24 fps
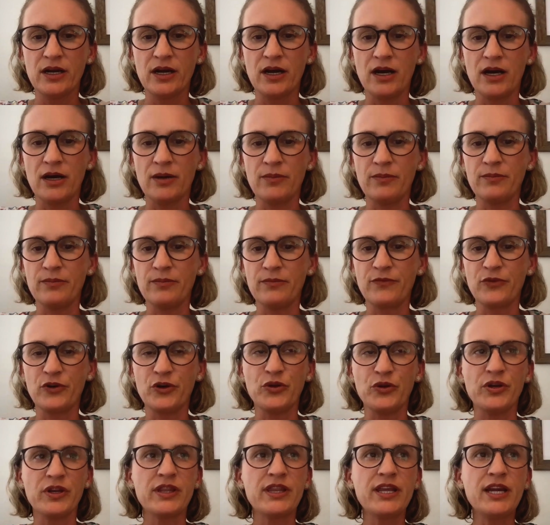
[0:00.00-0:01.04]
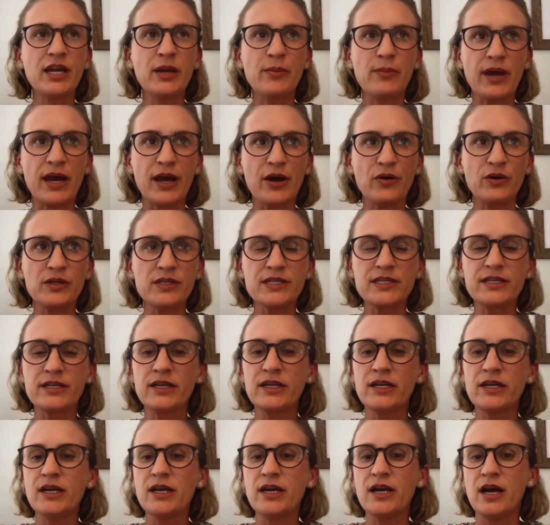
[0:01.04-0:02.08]
for you to think about,
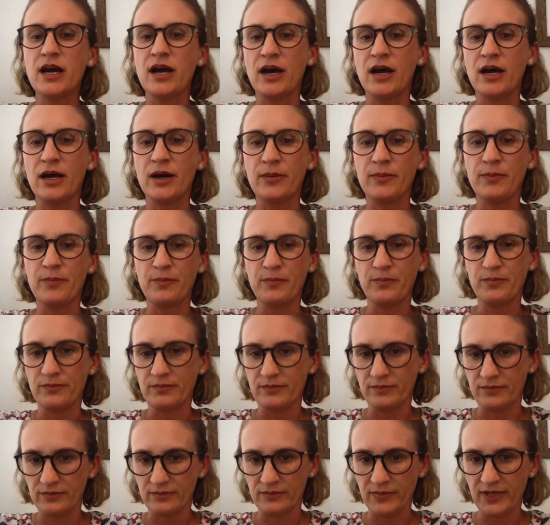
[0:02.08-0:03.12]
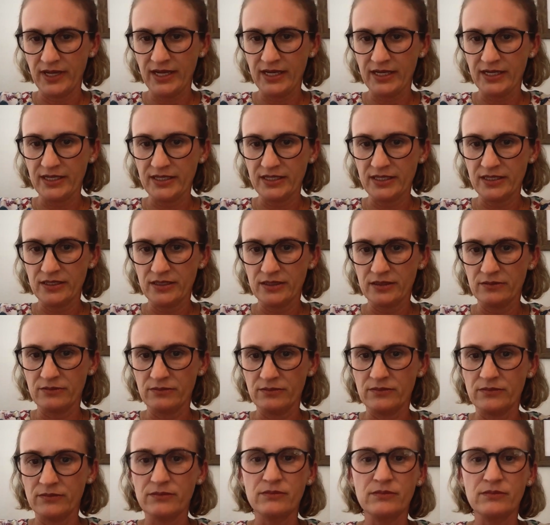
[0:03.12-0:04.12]
um, is